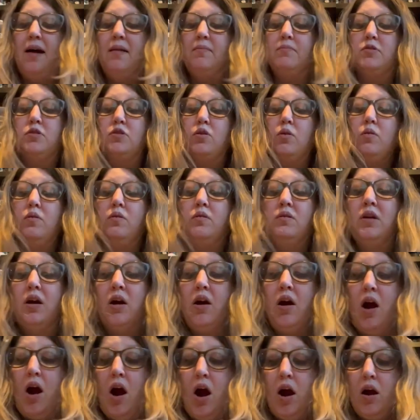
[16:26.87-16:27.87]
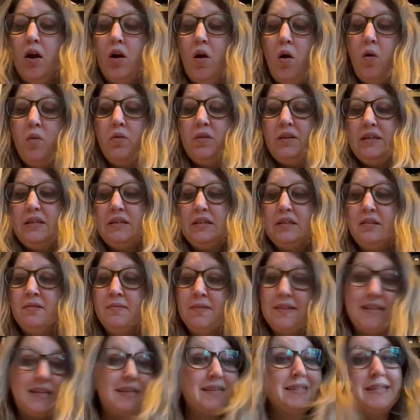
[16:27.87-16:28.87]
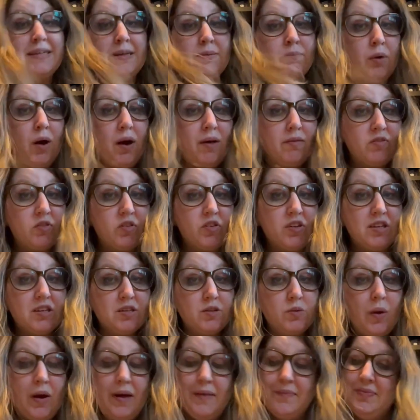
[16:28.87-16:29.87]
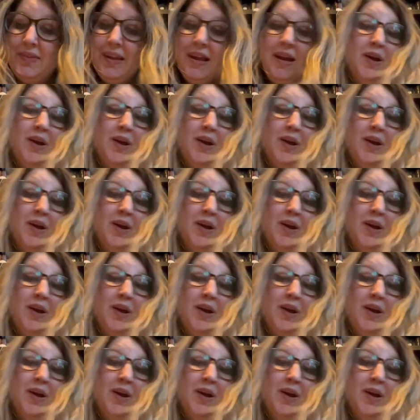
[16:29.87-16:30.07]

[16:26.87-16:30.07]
So there are only 16 prompts for this one.